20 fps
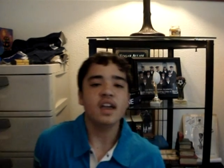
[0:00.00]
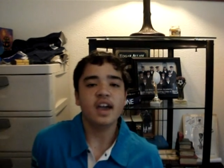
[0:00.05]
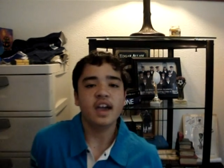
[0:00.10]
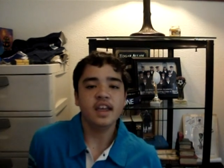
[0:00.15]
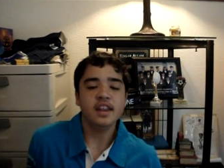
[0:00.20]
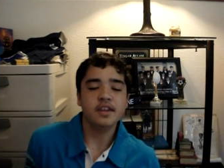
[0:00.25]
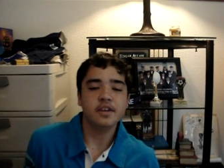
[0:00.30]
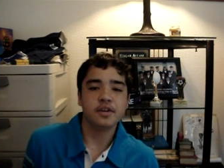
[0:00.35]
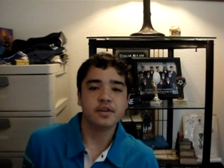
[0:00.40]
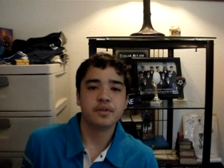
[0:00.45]

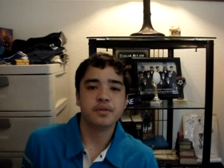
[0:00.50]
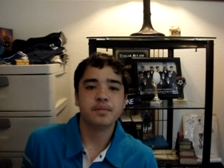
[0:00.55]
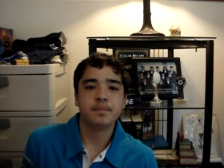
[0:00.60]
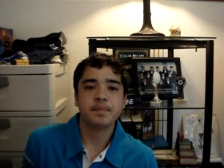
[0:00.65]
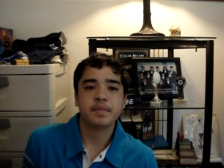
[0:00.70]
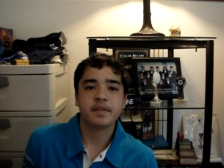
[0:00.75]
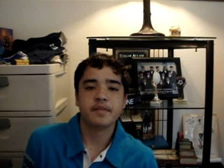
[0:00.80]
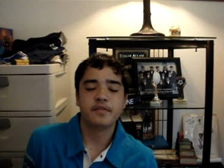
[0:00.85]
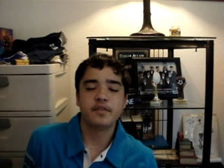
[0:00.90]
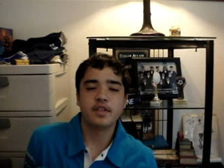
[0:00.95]
Anywho,
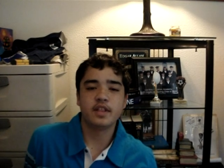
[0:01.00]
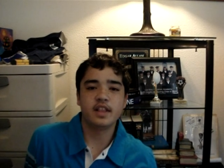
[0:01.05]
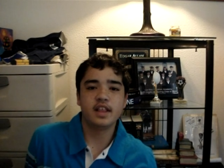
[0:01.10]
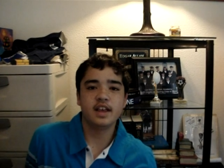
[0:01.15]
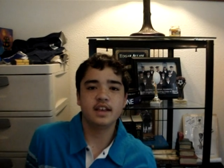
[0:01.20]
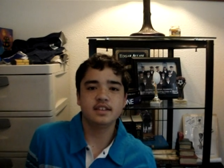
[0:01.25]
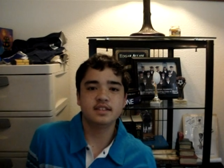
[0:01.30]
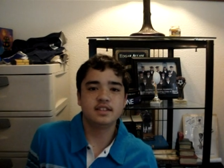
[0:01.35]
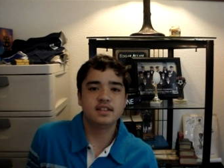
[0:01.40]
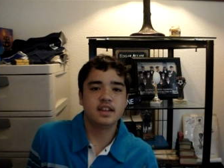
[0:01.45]
for the
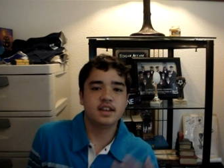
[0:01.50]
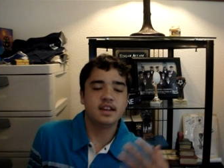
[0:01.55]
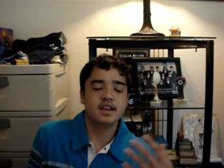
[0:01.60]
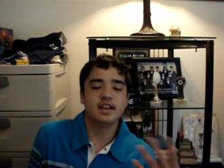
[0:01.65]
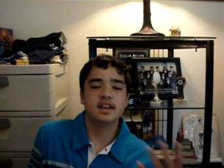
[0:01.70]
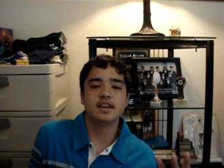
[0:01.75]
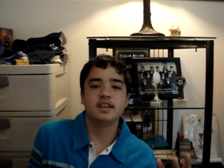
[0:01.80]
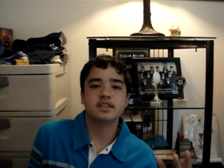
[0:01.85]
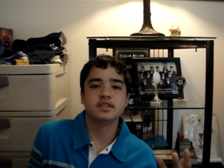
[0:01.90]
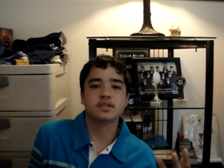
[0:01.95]
last 10
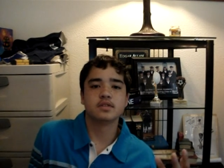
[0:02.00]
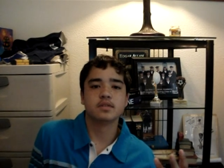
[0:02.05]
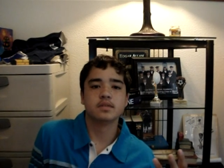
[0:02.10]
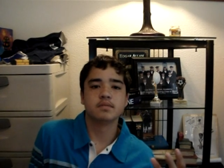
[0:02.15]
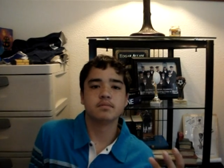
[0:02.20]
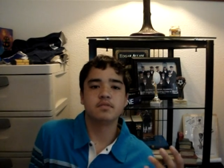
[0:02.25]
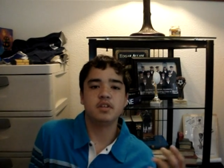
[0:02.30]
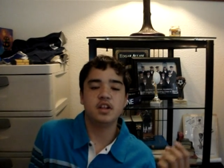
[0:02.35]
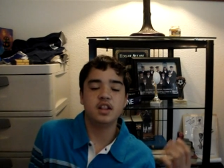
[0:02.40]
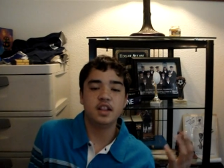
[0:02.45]
days, or
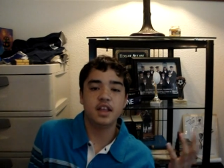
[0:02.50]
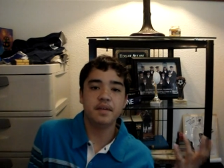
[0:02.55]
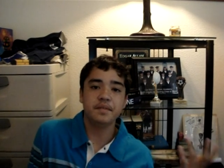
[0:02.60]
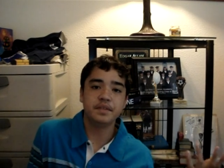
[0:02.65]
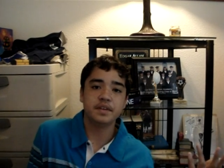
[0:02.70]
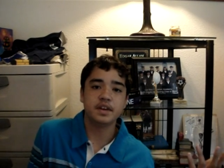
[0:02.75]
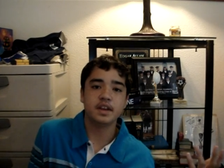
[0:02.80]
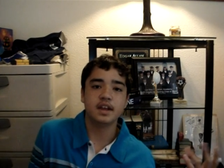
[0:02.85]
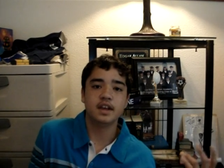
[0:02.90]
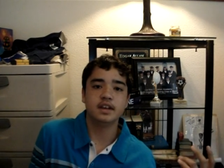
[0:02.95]

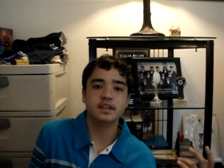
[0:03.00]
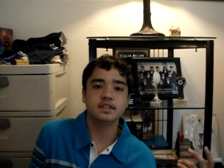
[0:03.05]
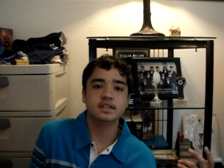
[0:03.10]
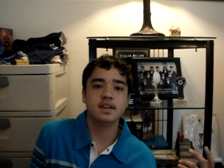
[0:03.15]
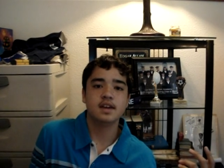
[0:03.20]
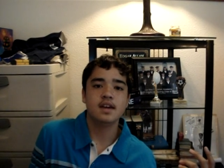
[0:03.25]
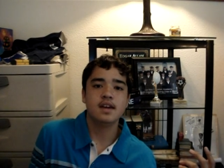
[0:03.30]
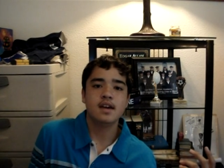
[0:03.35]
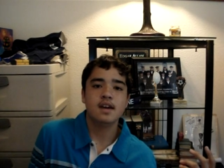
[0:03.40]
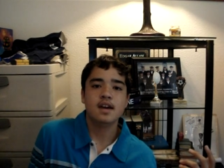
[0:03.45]
11 days,
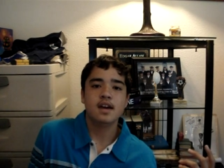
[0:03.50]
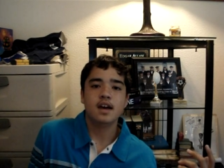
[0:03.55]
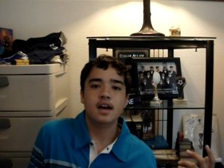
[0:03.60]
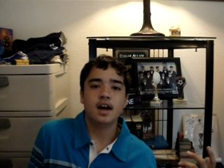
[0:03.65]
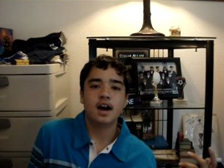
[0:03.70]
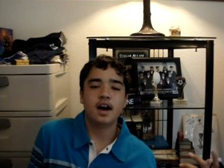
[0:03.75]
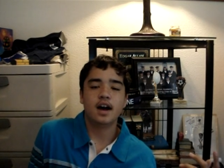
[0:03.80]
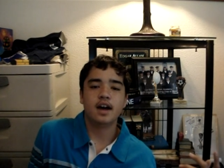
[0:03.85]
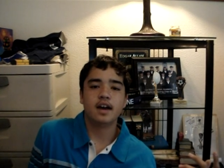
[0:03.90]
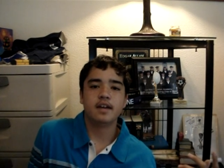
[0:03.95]

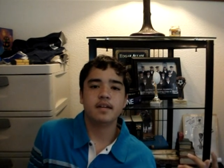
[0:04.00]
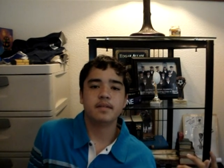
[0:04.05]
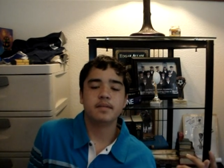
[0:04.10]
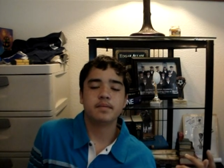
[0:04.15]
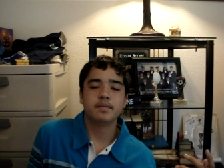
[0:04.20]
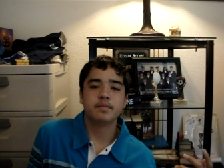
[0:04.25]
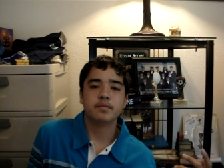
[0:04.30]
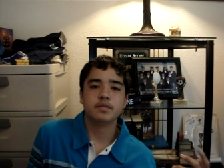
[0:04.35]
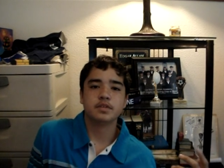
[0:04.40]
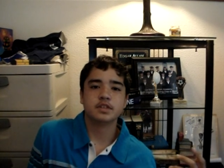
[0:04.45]
I
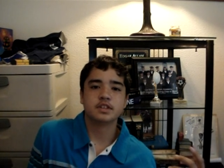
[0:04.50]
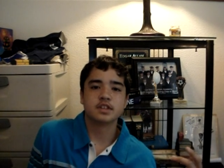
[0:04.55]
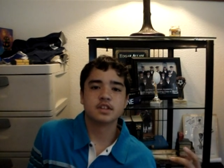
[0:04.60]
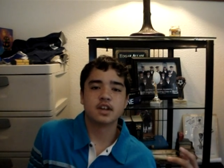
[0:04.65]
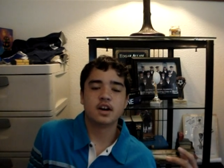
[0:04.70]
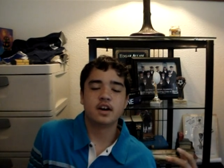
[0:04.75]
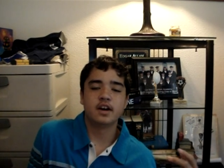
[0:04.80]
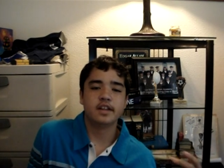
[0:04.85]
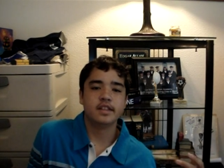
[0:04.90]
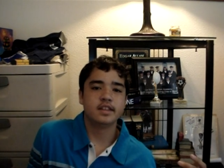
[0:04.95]
was
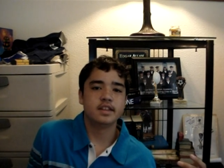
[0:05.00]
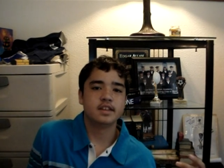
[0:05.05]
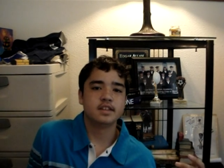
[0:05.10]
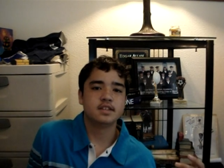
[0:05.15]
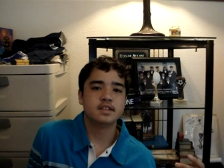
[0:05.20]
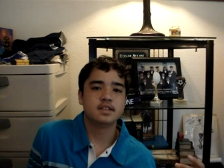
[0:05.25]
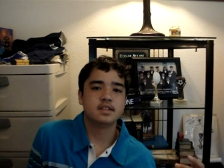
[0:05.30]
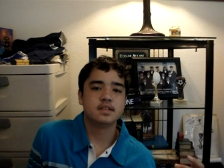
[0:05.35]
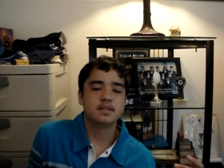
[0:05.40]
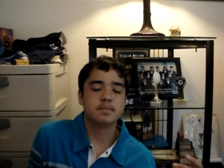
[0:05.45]
on
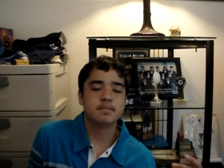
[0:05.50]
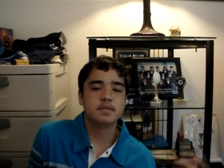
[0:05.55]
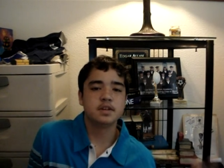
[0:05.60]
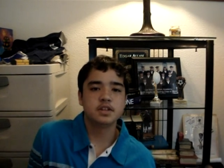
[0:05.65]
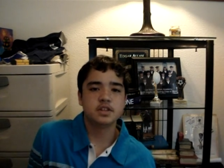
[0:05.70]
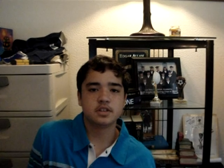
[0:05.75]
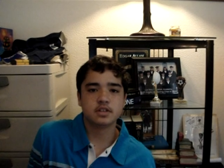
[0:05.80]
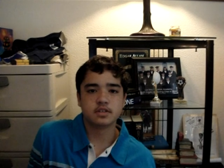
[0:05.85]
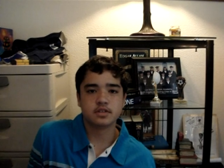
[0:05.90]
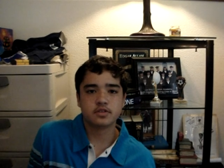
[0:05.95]
this
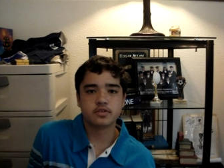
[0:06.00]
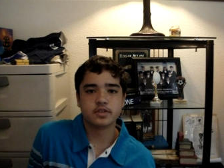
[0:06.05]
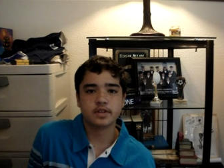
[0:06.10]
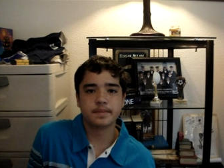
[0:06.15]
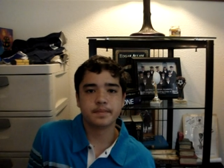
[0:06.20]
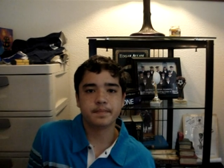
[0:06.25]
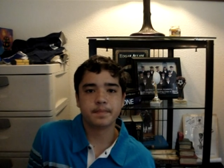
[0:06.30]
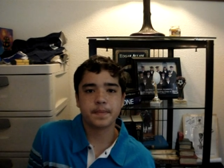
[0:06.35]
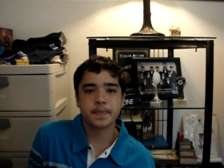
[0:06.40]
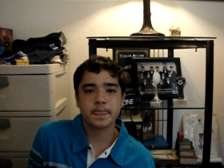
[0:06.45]
missions
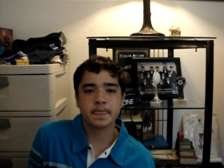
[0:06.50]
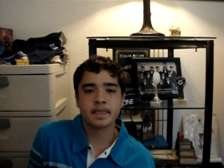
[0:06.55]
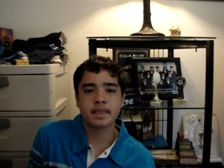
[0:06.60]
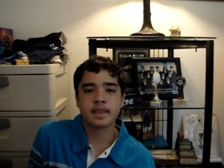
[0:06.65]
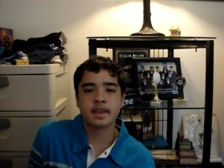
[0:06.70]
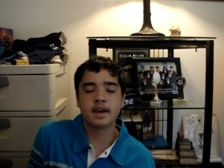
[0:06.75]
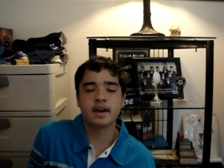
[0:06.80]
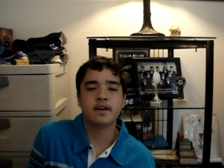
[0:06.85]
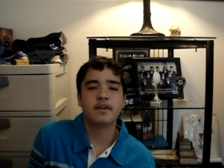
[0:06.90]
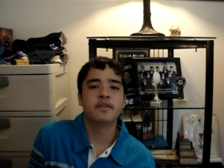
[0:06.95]
trip.
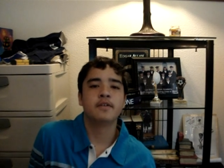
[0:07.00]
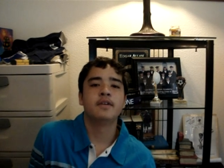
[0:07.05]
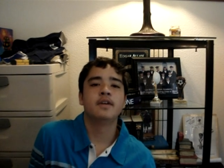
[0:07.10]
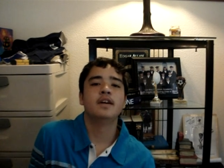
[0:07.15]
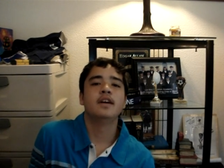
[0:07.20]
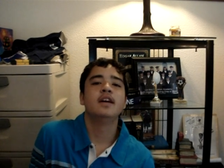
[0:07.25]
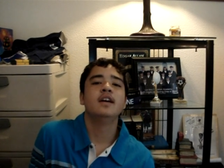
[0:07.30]
Now,